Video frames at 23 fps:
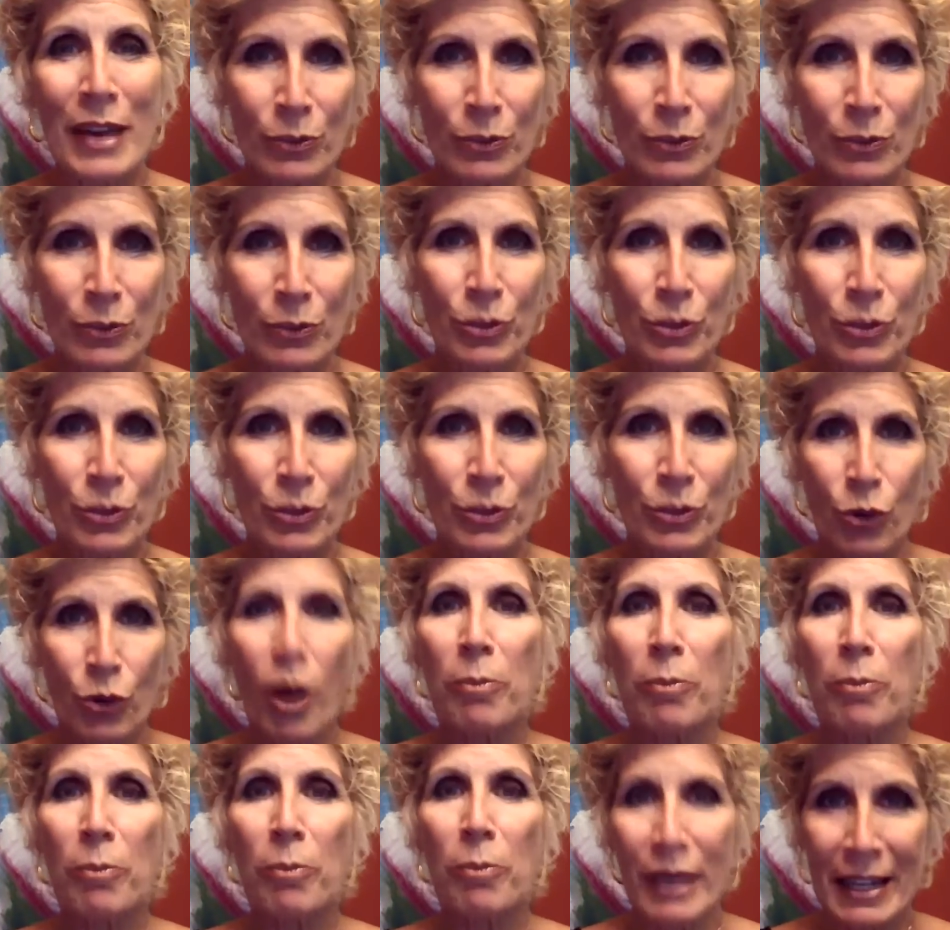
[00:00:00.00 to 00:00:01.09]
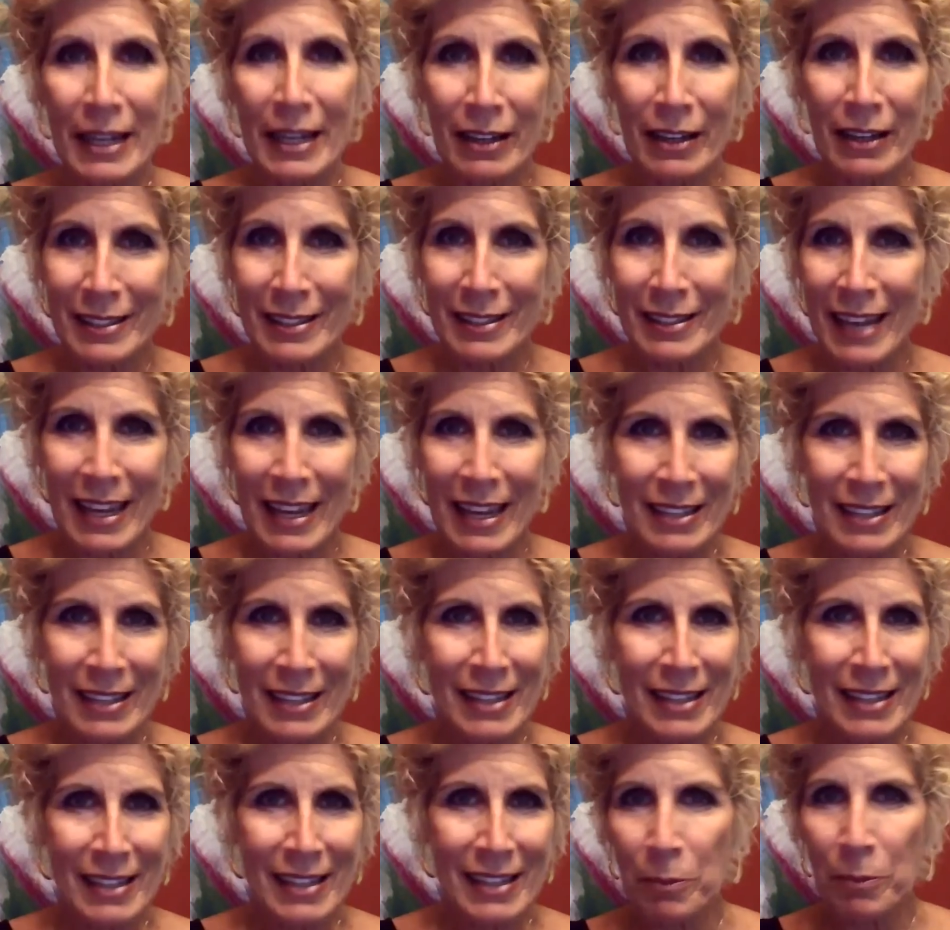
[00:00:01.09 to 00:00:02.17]
in which that you're operating on a day in, day
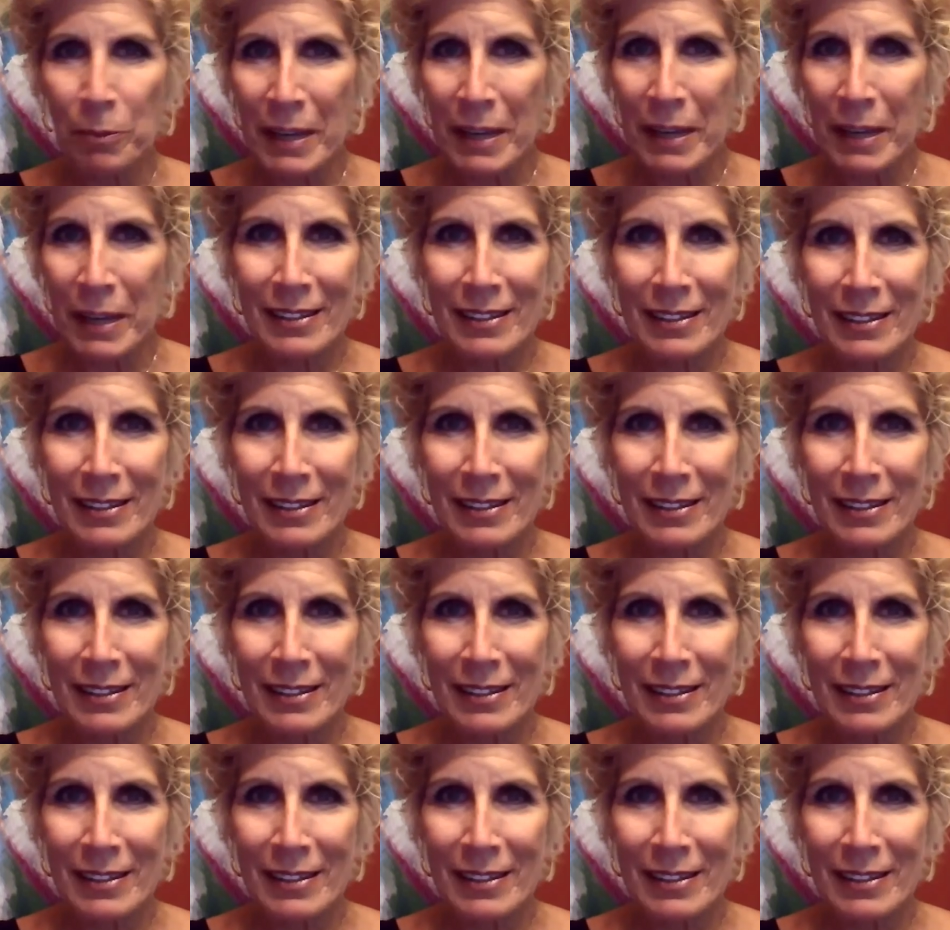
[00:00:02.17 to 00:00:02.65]
out basis.